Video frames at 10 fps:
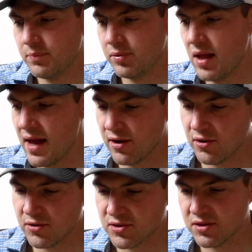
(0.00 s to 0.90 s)

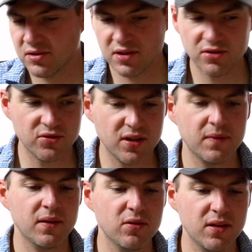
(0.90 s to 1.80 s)
pliers, scissors,
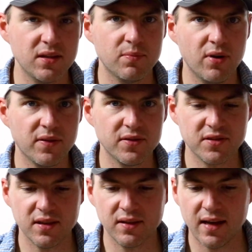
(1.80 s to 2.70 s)
anything you need to break
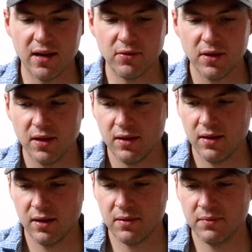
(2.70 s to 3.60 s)
this thing down.
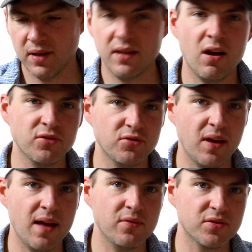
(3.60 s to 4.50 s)
And also
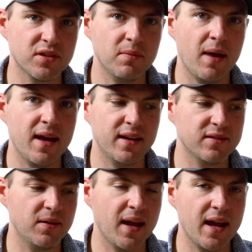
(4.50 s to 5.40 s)
have your
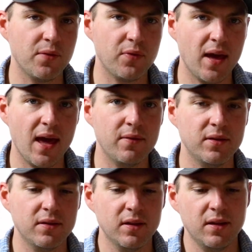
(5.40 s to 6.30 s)
schematics on hand if you have
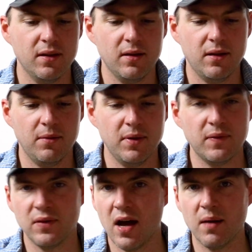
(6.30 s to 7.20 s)
it.
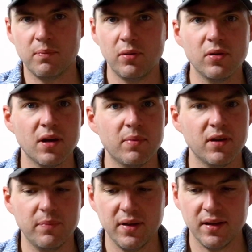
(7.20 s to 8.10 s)
If not, pull it up
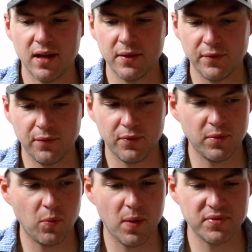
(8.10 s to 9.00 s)
on a PDF from
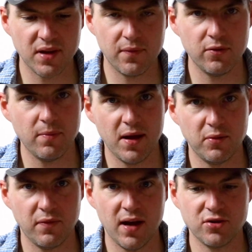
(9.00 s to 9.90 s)
the website from the
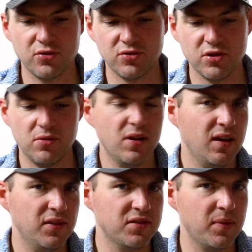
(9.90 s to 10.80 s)
manufacturer. So
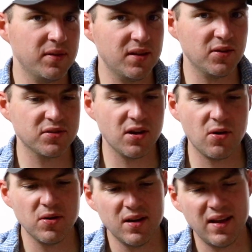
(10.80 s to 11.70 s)
if something does
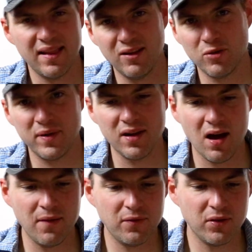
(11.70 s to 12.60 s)
go a little bit
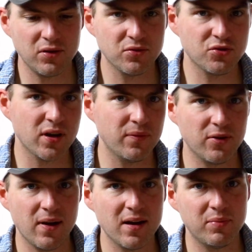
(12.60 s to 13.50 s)
off or you're trying to
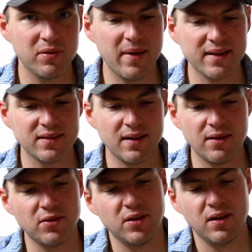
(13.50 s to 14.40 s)
figure out how to put it back together,